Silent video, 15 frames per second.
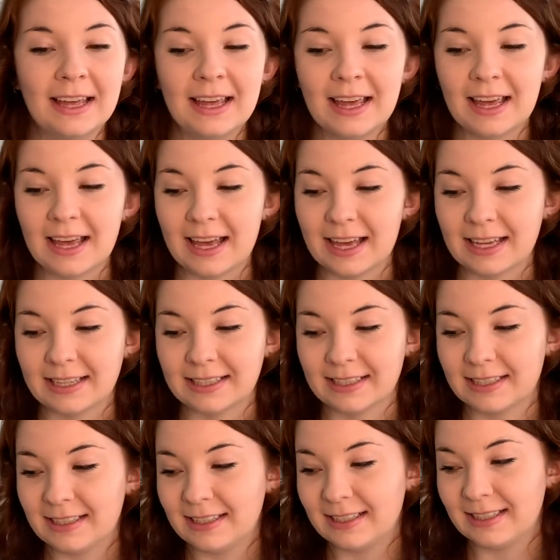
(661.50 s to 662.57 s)
And
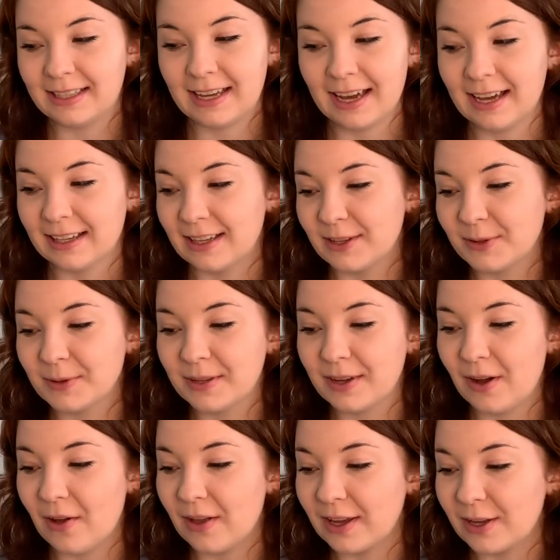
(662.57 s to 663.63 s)
yeah, that's really
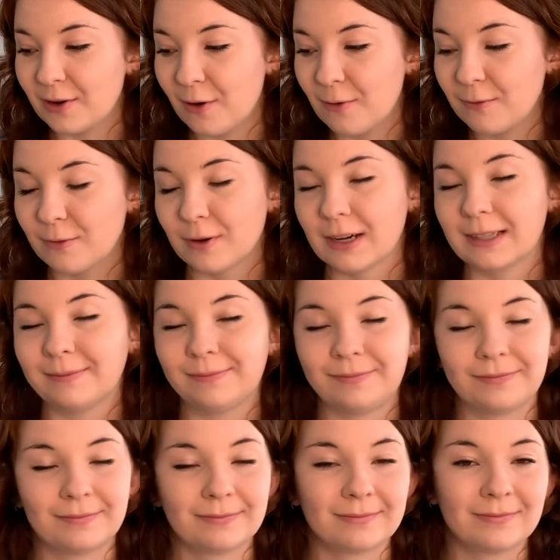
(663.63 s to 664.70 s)
all I can hope for.
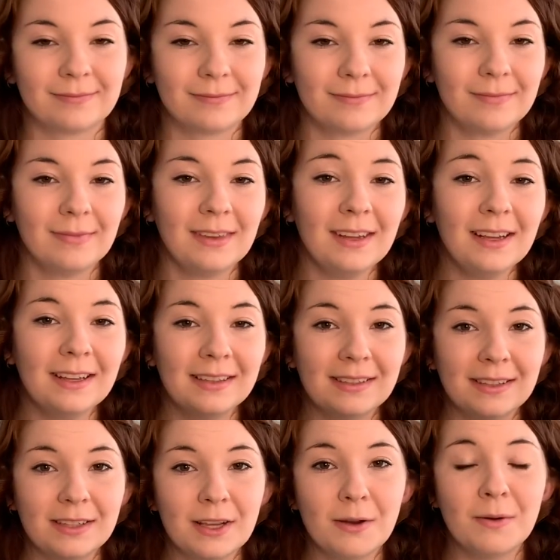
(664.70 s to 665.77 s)

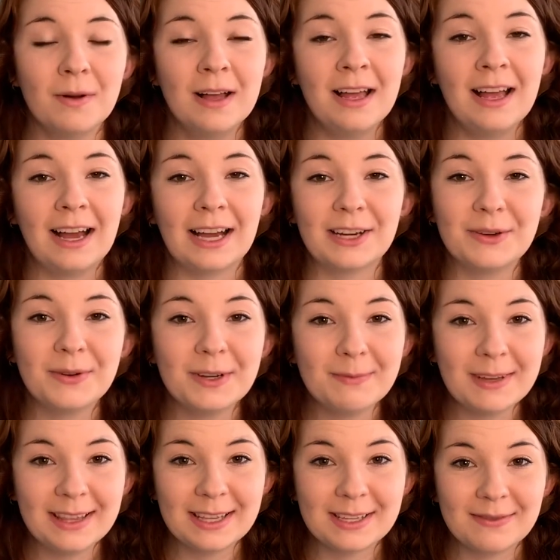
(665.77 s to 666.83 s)
So I don't want to
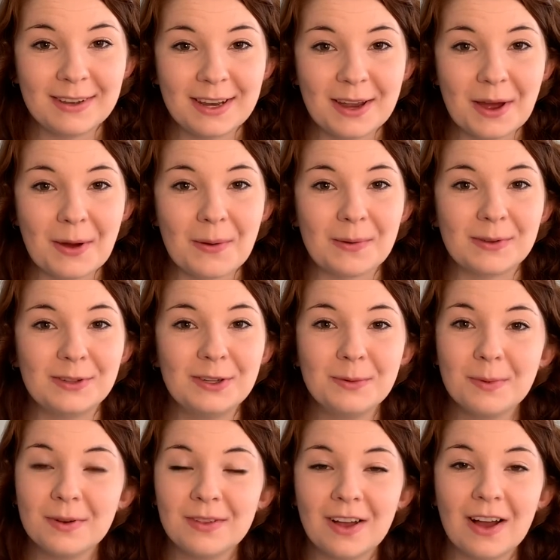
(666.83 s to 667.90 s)
make this video
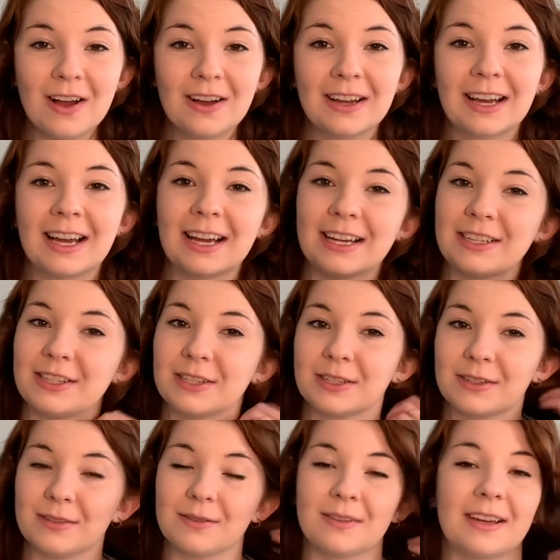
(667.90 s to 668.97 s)
super long. I
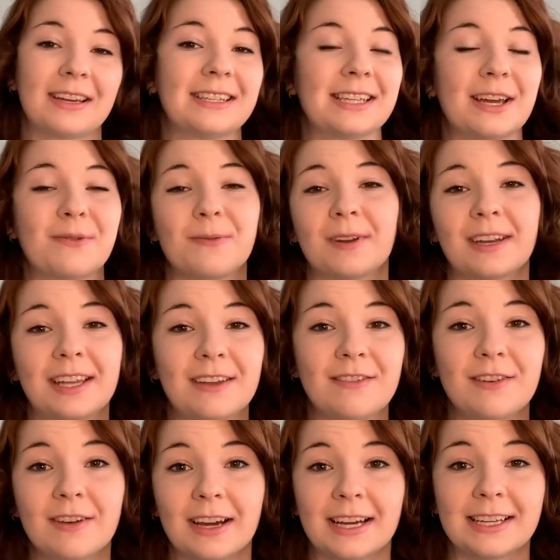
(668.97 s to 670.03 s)
just, like I said, want to give
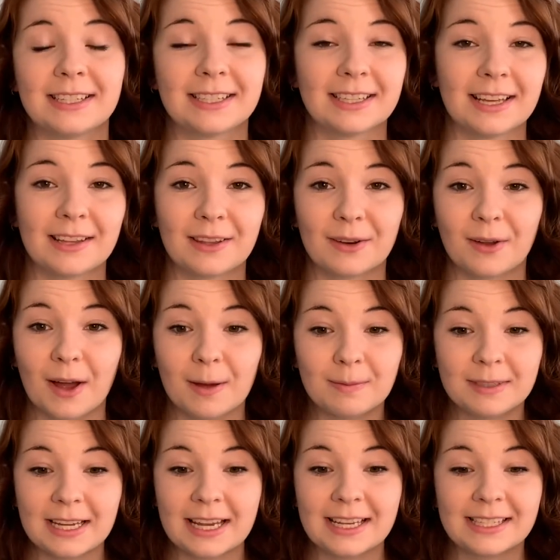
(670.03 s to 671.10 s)
you guys a little
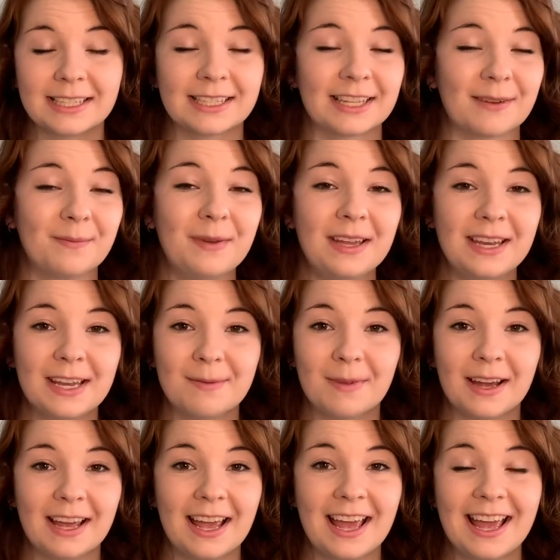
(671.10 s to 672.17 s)
update since I've been
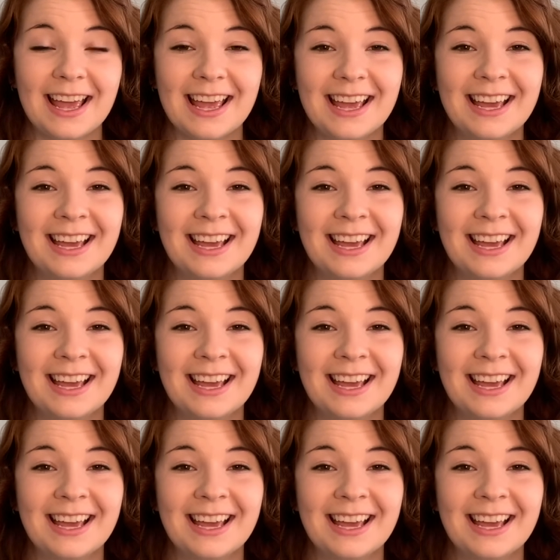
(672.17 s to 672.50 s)
MIA